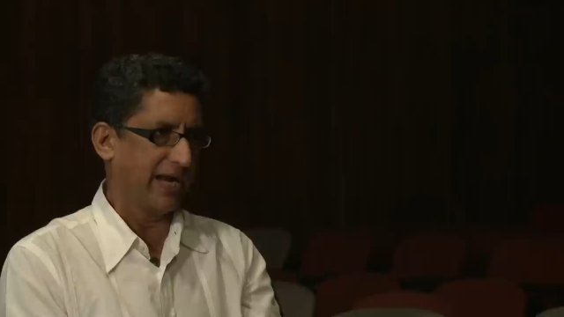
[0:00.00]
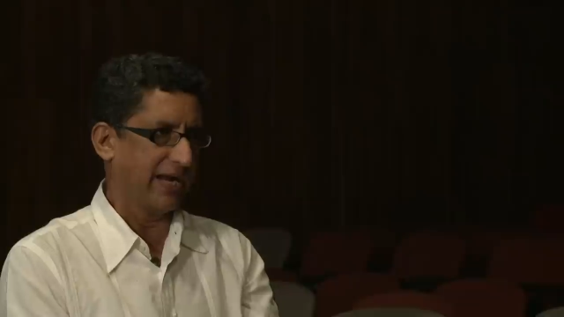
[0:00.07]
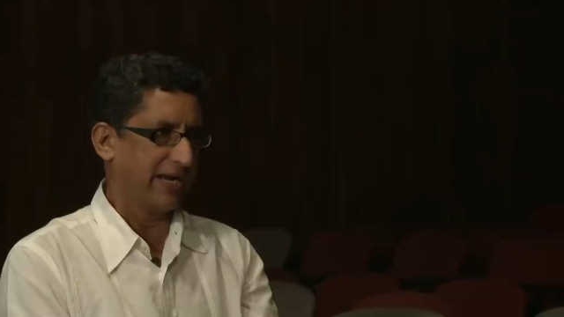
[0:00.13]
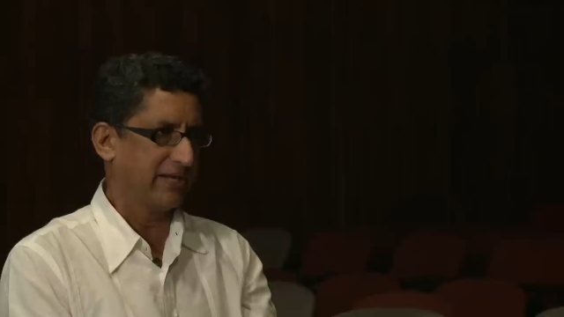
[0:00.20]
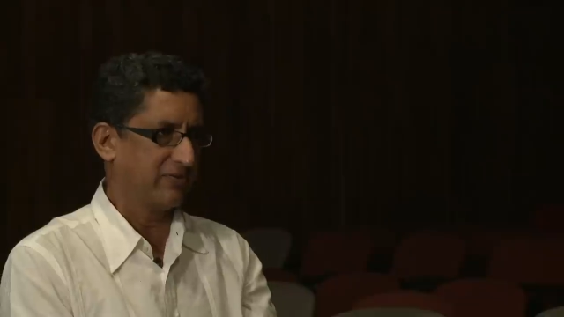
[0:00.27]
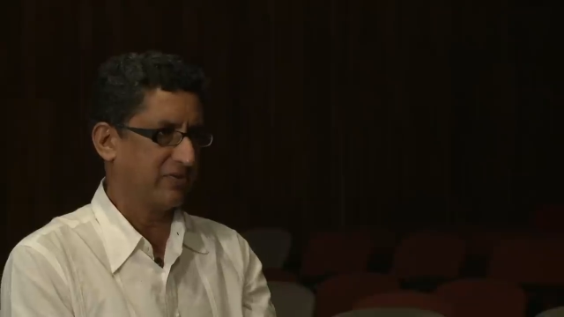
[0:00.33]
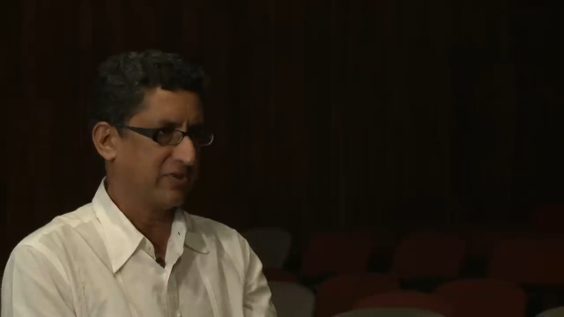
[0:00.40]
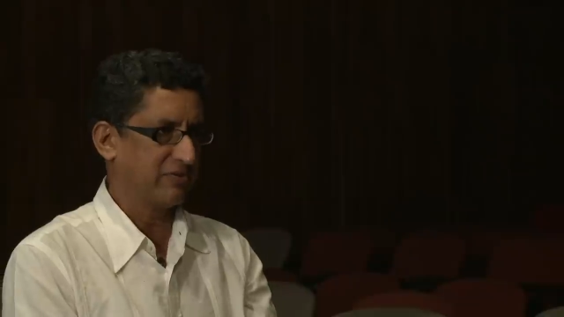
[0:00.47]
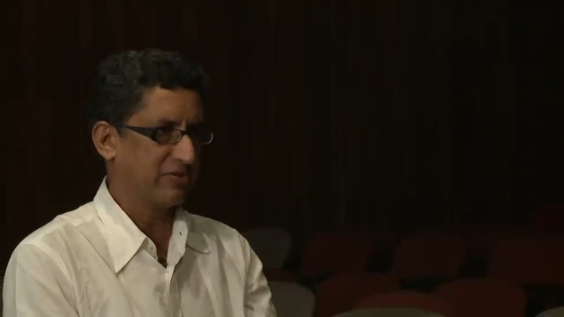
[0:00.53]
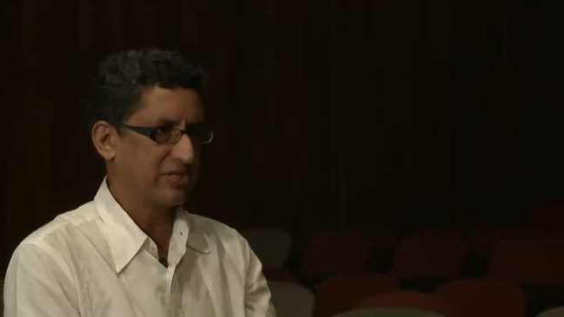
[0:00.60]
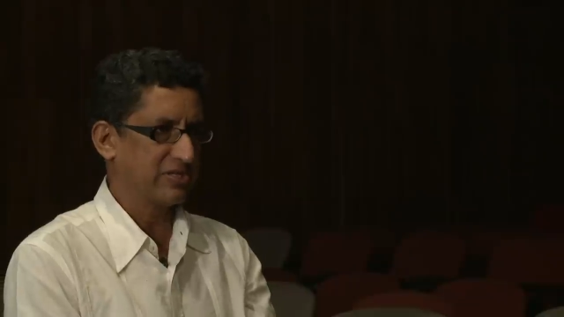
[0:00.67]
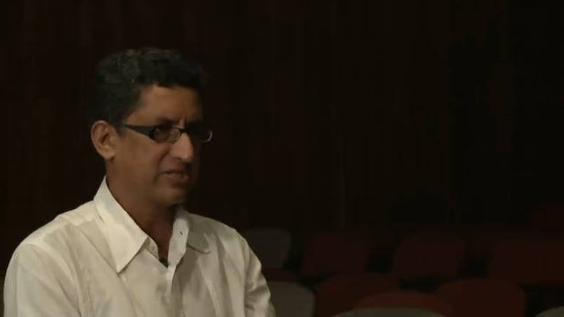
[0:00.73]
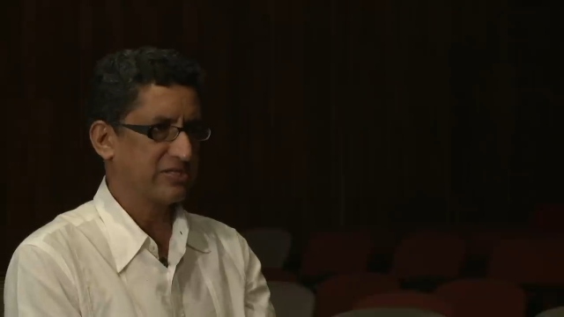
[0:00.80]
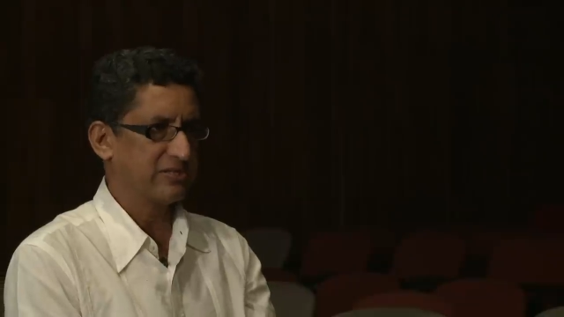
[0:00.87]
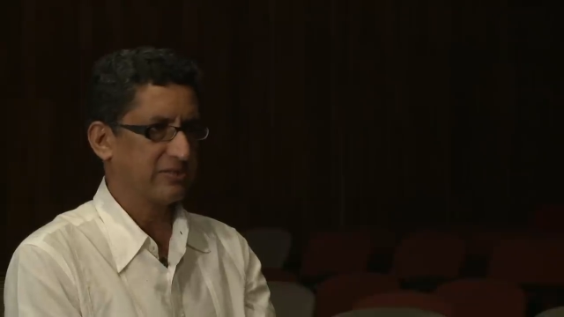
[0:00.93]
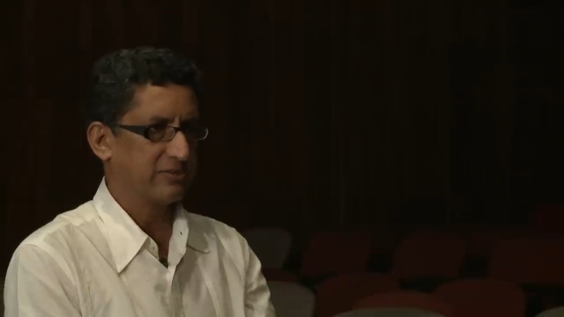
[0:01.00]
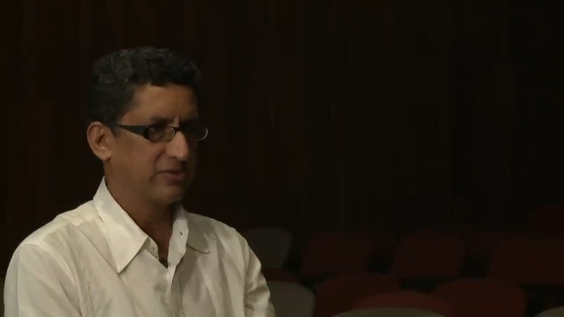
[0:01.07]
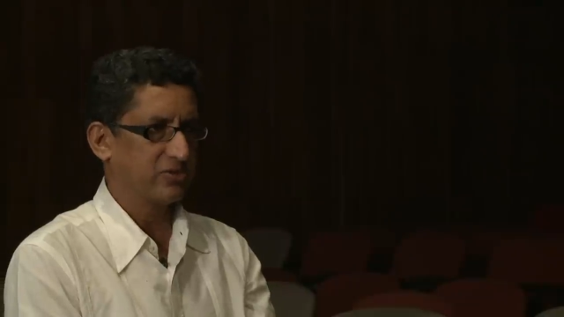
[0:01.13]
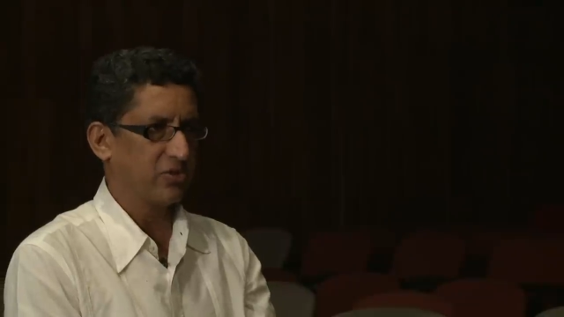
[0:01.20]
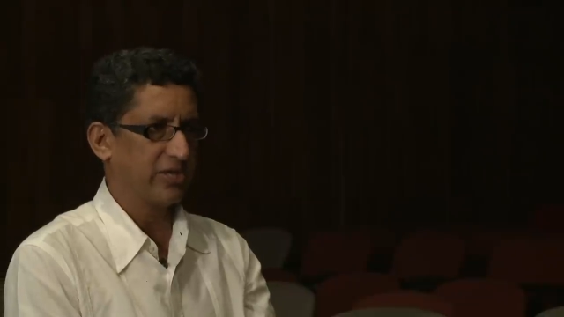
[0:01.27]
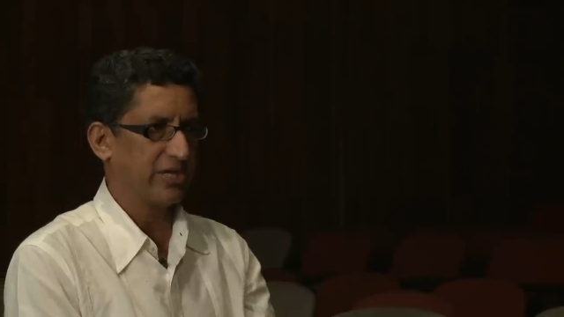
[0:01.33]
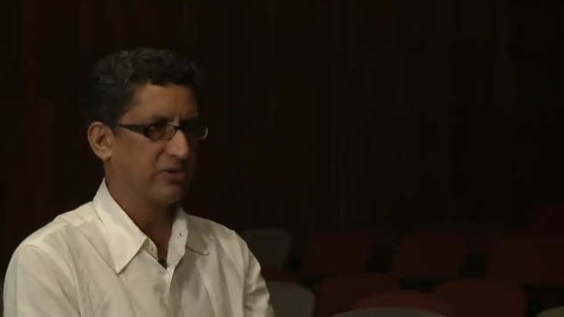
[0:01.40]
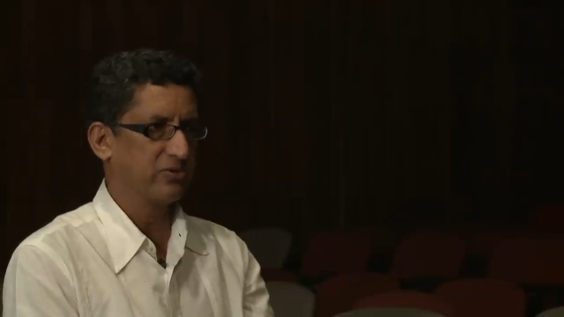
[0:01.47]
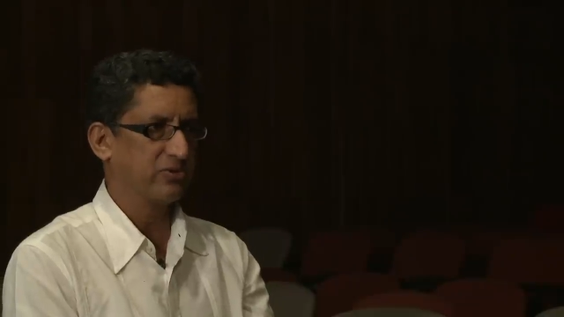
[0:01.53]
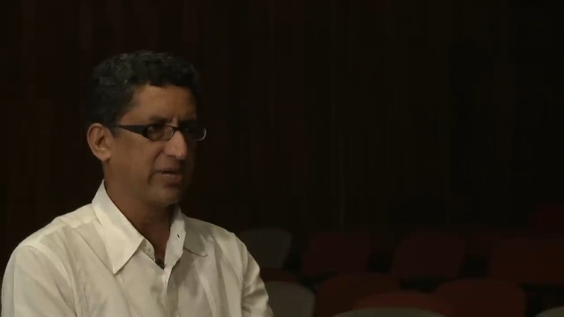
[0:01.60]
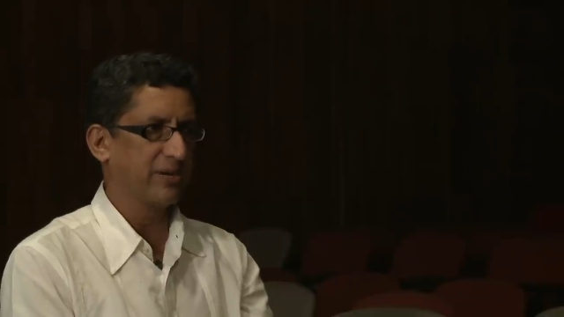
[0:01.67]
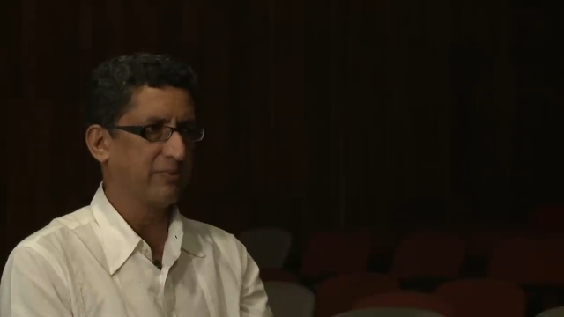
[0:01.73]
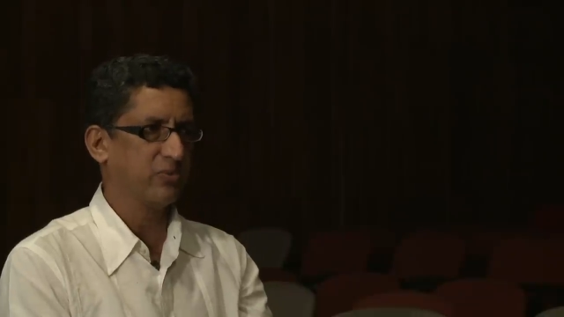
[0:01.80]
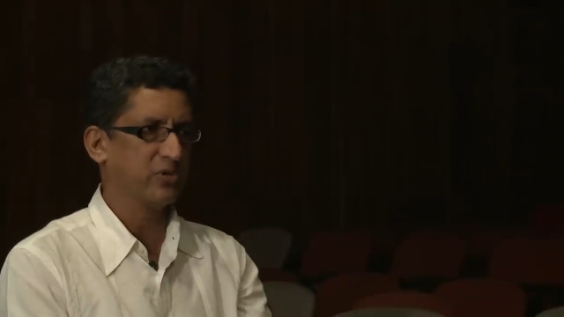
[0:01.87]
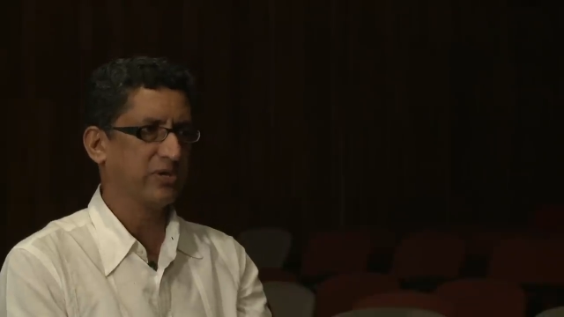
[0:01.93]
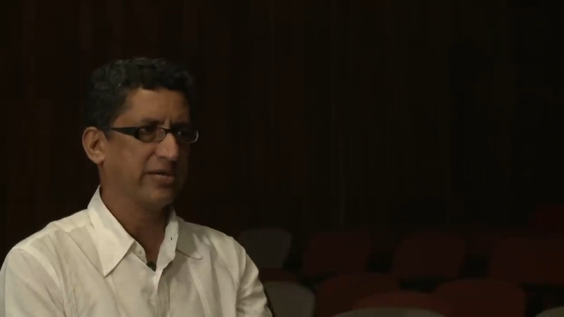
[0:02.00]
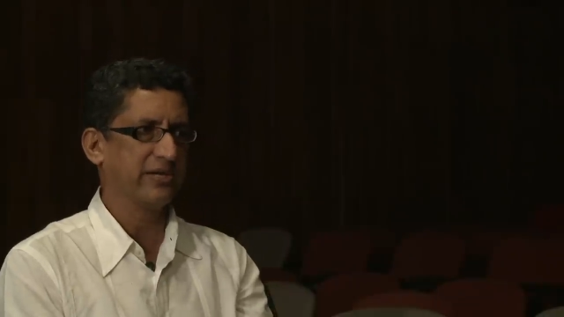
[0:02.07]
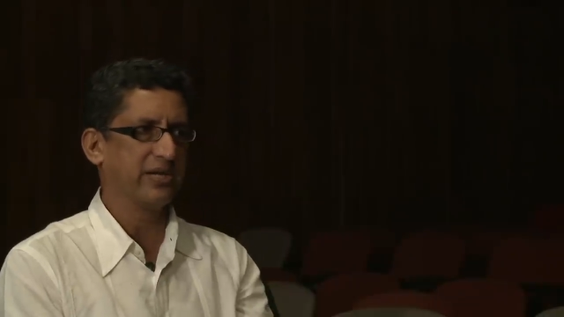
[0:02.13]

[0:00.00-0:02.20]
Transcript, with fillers: and we were talking to Ram Mohan,